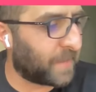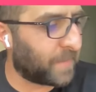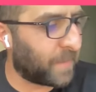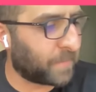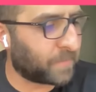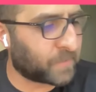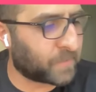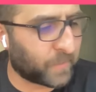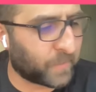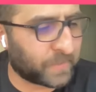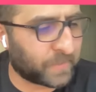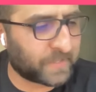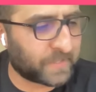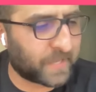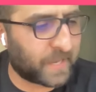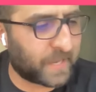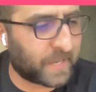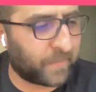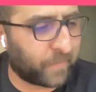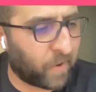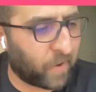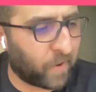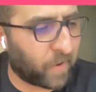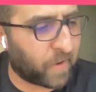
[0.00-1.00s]
is. I'm so
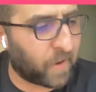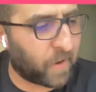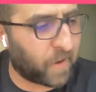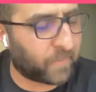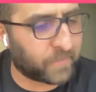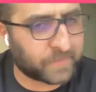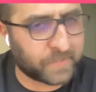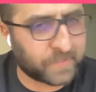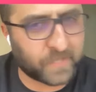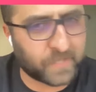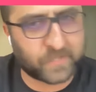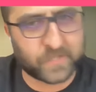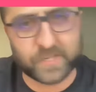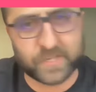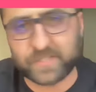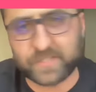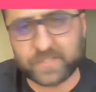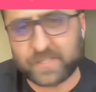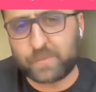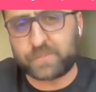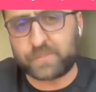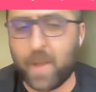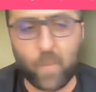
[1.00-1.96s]
excited for our conversation.